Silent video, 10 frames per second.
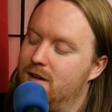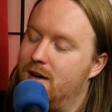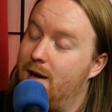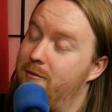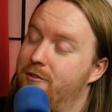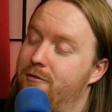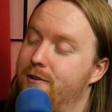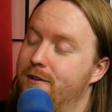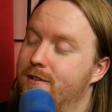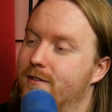I'm
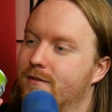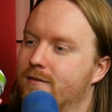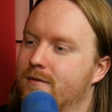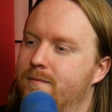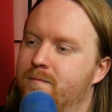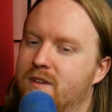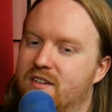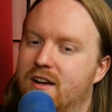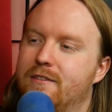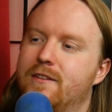intrigued because
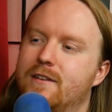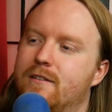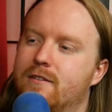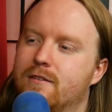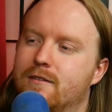I think